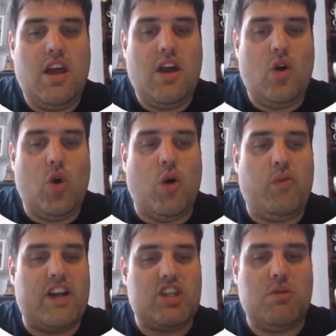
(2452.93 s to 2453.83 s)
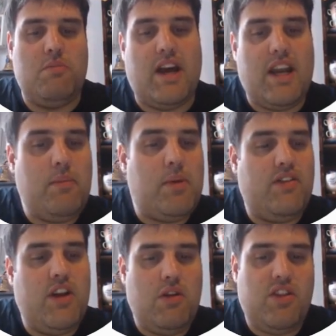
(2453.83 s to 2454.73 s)
hopefully get something better. But
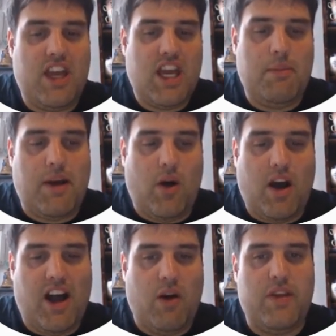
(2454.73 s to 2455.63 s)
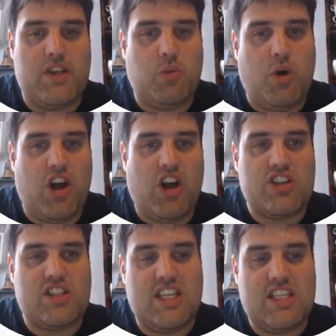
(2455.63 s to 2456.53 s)
if you think about how this
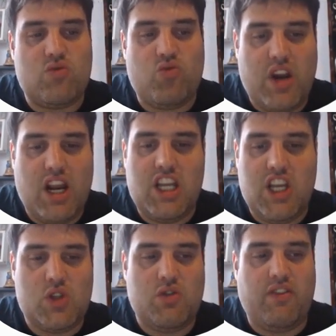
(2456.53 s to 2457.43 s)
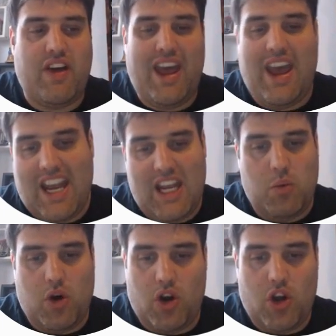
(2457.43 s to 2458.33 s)
works, this is really useful for
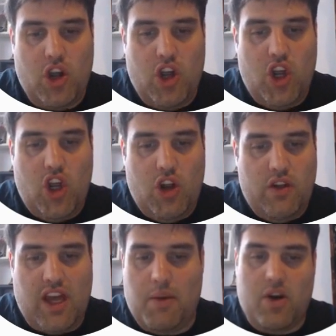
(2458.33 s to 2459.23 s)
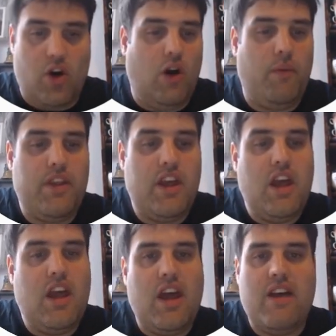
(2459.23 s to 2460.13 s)
anyone. There we go.
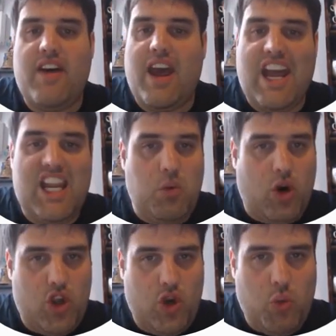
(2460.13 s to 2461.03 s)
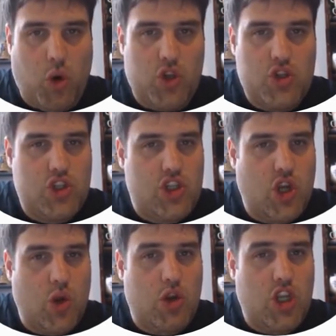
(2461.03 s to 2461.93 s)
For anyone who wants to
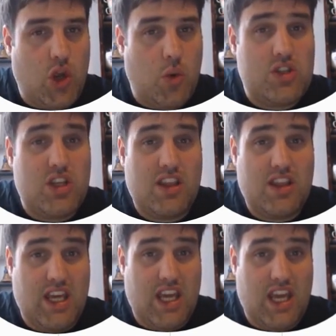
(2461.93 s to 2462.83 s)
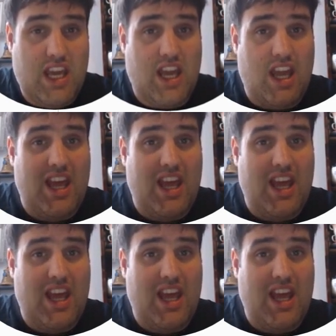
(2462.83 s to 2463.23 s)
use the